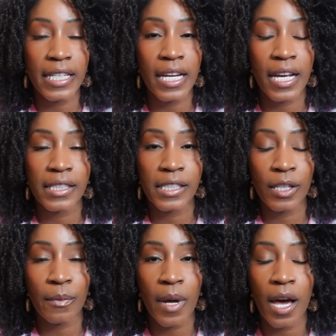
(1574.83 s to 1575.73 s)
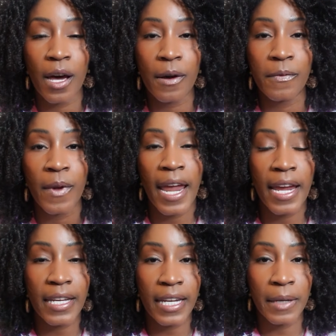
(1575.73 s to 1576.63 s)
the custom of
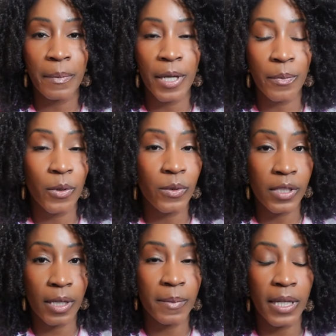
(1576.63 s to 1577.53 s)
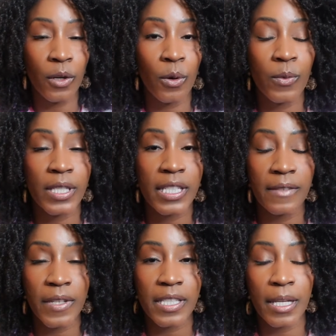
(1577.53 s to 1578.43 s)
handing people something or
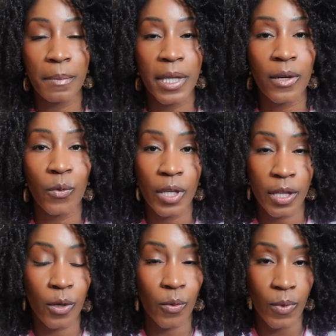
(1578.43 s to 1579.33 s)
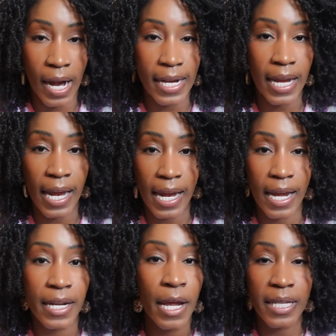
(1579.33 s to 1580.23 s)
receiving something with your right
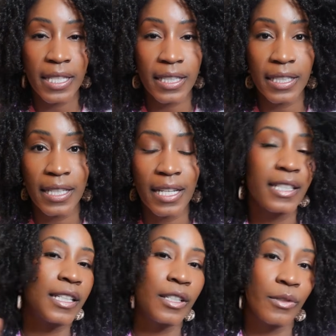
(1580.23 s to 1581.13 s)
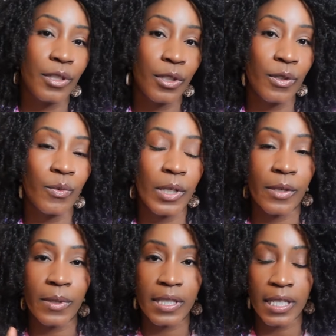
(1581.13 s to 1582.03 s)
hand. Basically, anything you do,
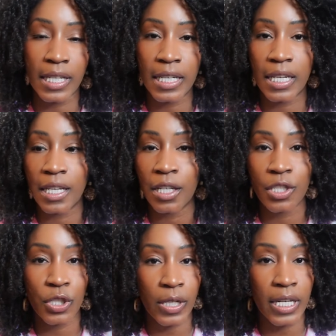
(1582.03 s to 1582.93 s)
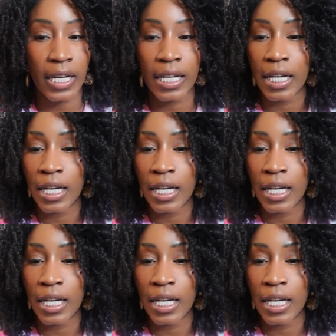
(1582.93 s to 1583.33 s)
whether it's eating, drinking,